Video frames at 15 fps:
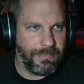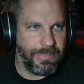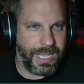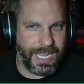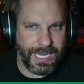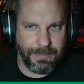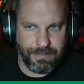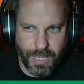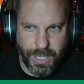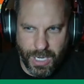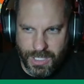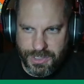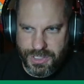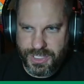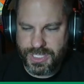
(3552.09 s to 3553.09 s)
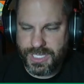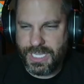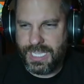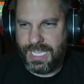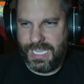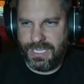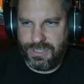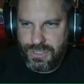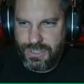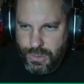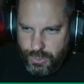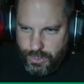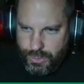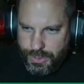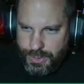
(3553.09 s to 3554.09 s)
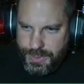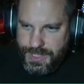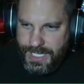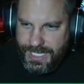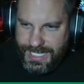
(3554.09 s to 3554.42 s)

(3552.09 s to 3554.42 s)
buying parts and tools